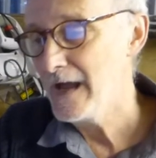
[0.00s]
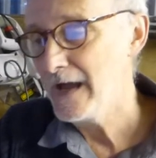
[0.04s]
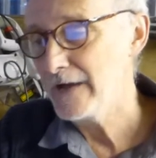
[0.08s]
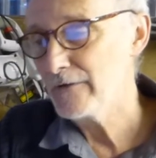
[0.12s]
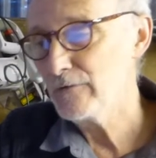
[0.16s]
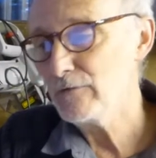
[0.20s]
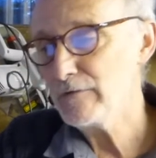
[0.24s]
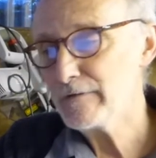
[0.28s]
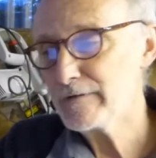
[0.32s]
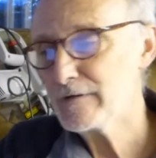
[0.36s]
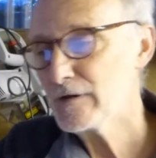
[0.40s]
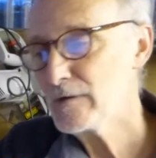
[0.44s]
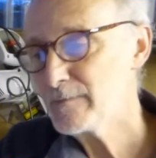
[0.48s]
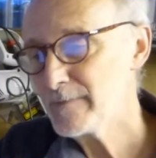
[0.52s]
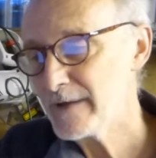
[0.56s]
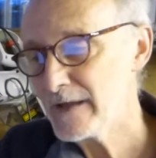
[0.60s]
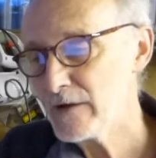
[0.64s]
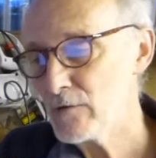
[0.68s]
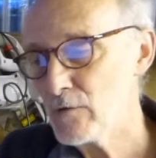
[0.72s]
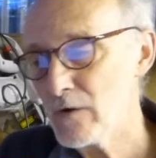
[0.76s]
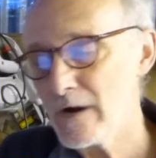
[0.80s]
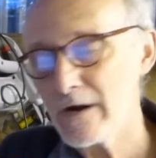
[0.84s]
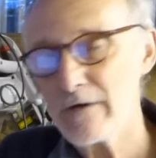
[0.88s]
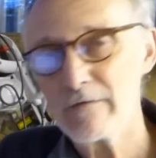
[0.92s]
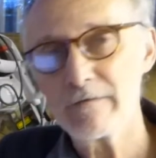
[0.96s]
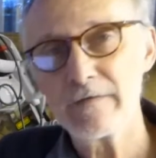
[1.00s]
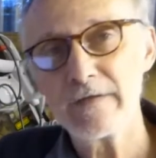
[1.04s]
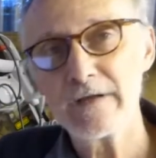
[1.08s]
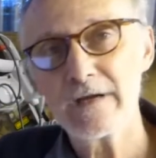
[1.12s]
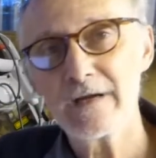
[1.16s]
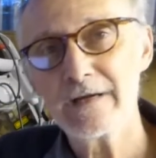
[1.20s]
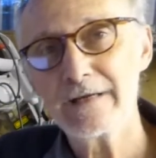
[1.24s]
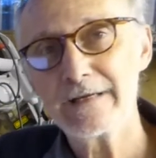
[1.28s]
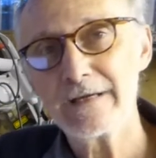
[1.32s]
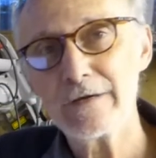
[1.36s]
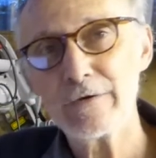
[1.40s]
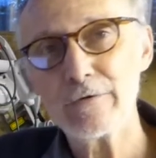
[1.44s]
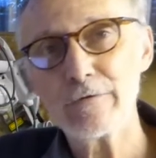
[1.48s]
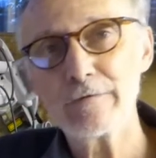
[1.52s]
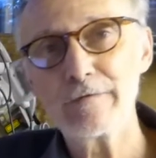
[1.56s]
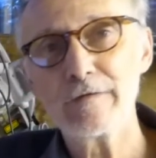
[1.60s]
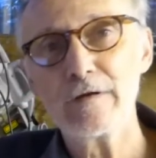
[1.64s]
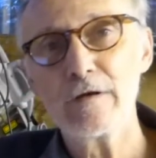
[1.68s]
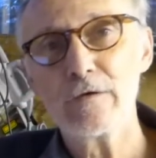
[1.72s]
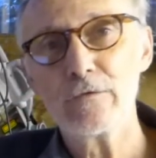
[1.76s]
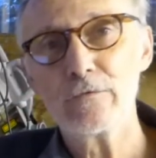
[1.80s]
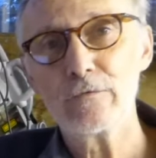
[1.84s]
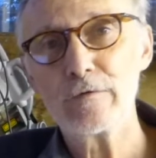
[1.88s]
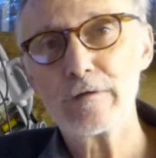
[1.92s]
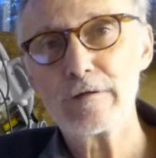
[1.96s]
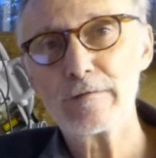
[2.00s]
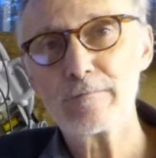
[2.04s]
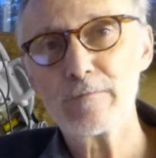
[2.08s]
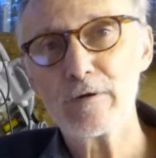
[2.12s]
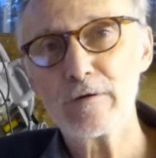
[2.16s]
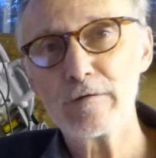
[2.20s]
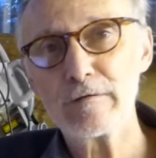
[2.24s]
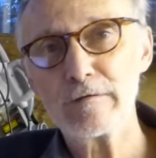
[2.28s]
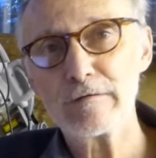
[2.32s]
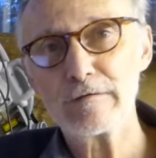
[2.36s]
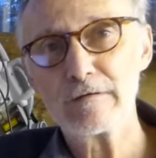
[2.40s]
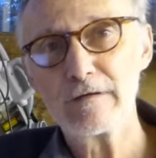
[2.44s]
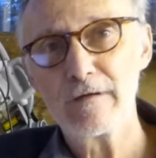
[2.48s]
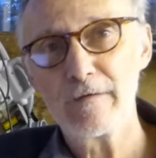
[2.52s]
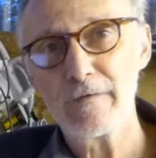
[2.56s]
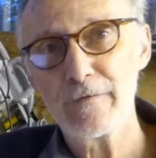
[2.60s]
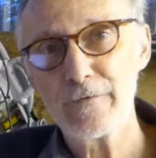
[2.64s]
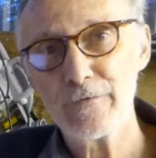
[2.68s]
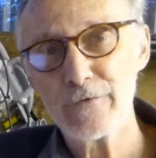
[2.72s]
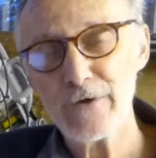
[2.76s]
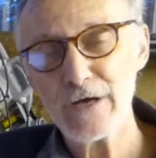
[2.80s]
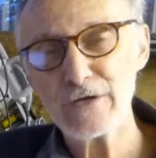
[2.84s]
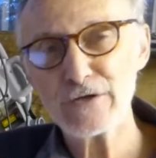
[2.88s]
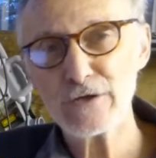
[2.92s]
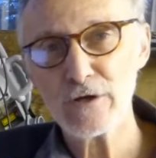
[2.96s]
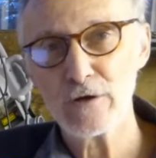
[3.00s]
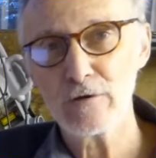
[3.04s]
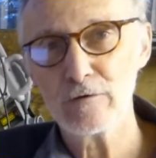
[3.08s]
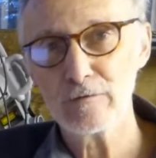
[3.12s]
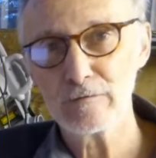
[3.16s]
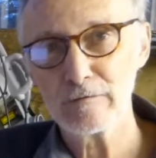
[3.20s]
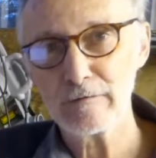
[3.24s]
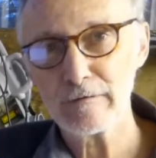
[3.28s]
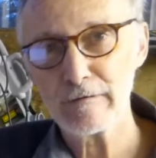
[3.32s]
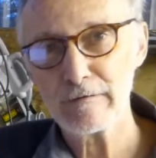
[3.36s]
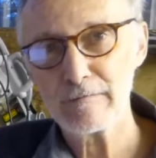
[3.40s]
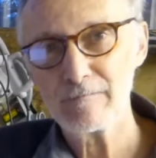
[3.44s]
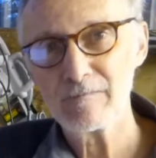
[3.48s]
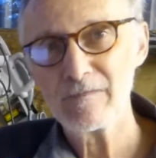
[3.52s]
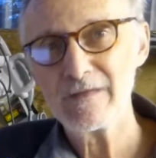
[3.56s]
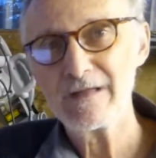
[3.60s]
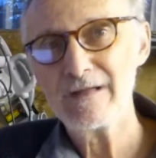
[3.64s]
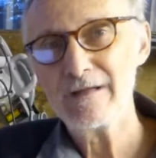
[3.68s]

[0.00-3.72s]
And also be aware of the idea of response thresholds.